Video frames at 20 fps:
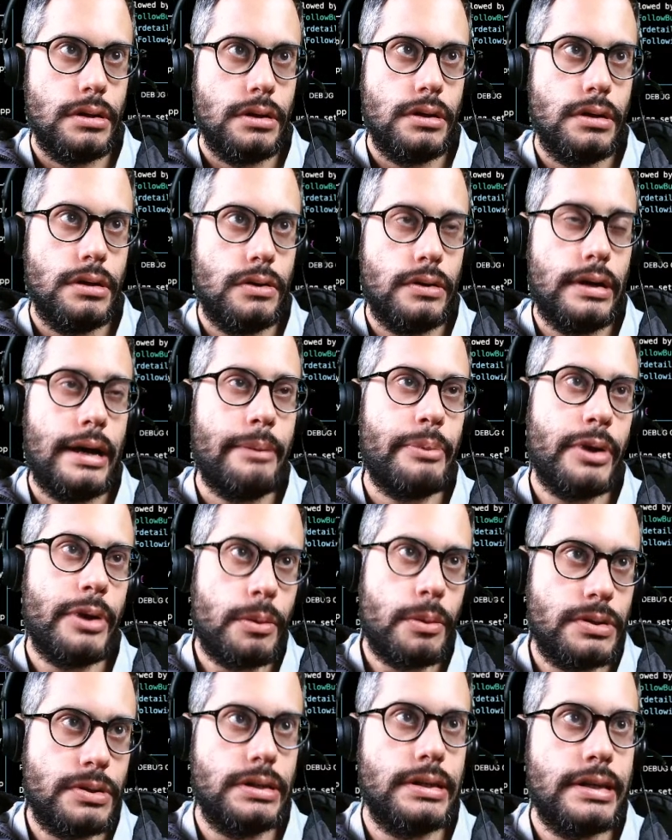or not better
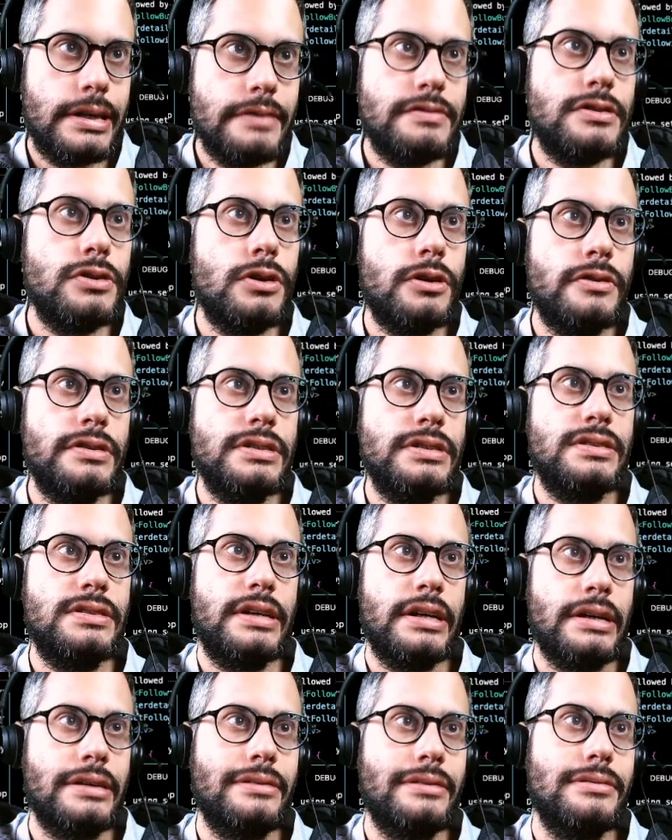opportunities. It gives you all these like
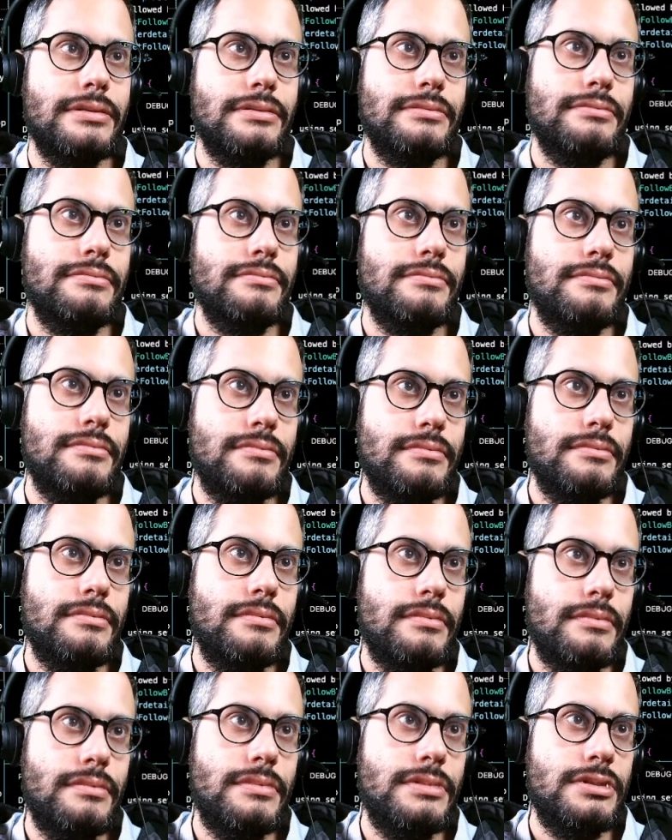
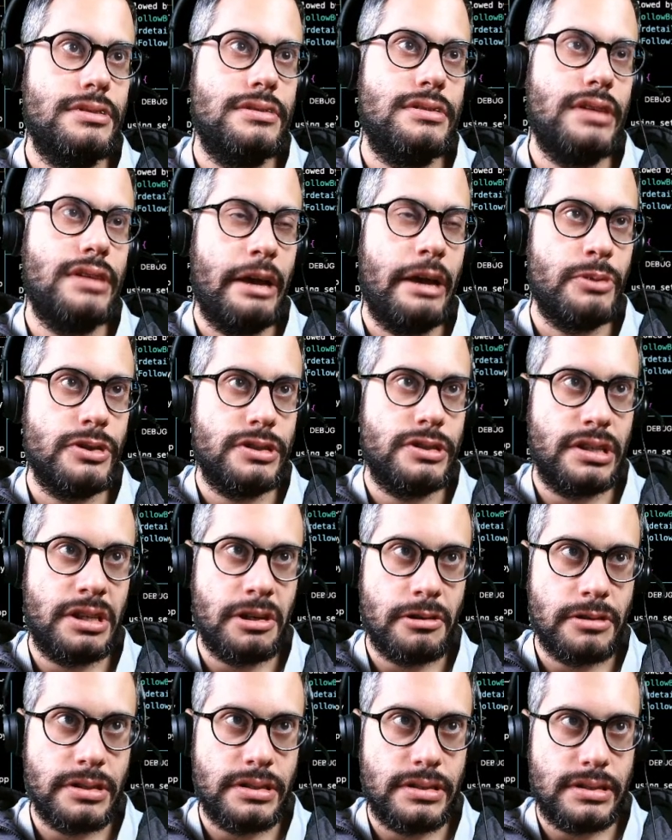
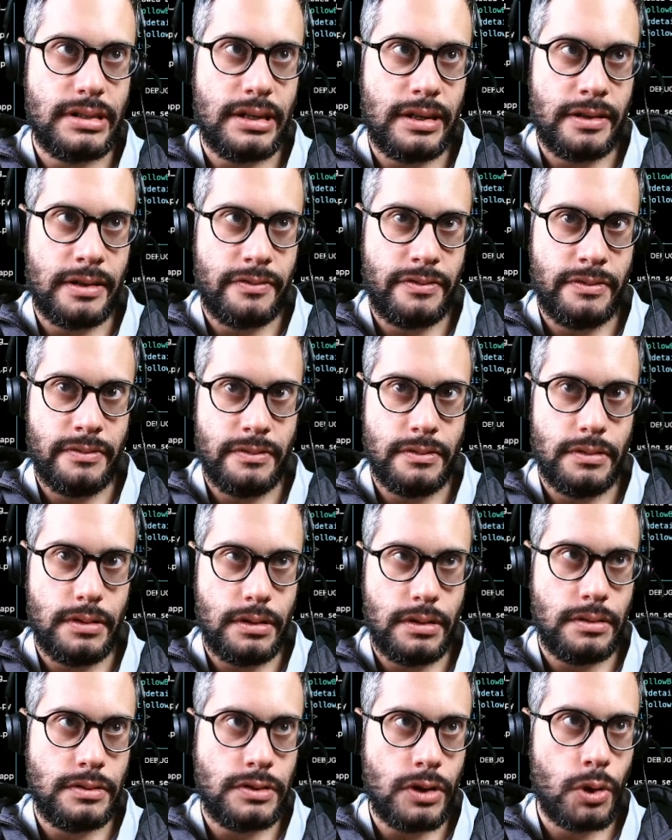cybersecurity stuff
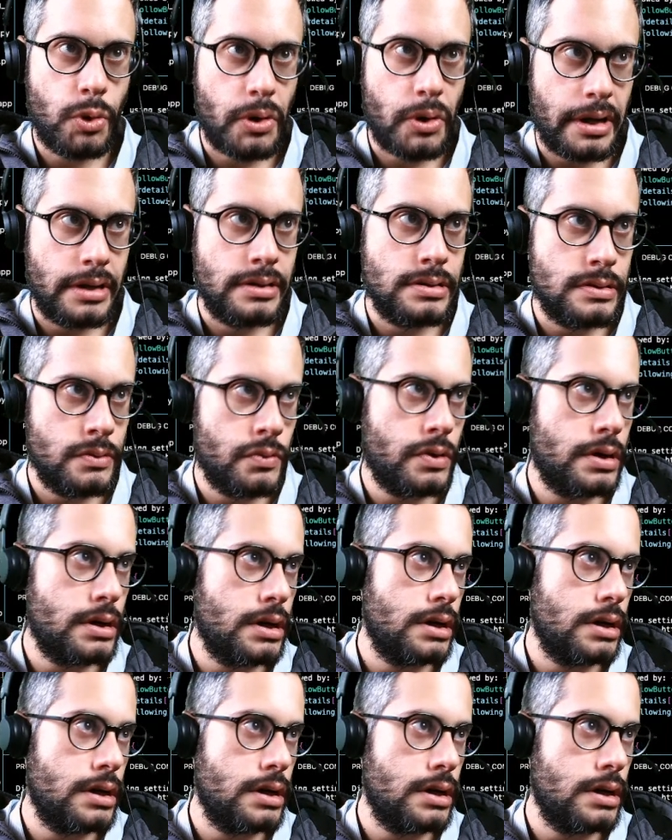and tokens and whatnot.